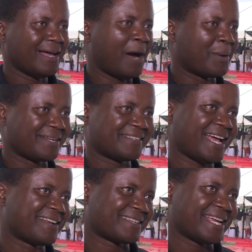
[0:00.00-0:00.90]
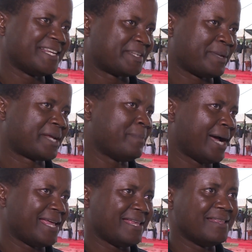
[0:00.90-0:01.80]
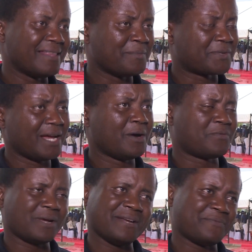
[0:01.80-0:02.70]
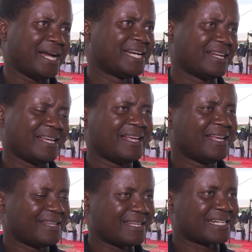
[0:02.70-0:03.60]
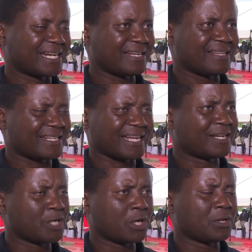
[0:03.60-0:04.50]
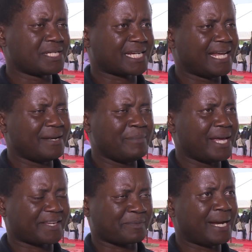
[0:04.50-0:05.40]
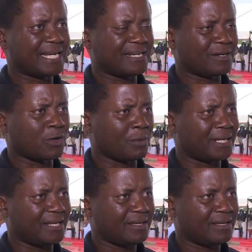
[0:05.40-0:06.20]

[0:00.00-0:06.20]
our results can speak by themselves. And finally, the, te the technology can be expanded globally.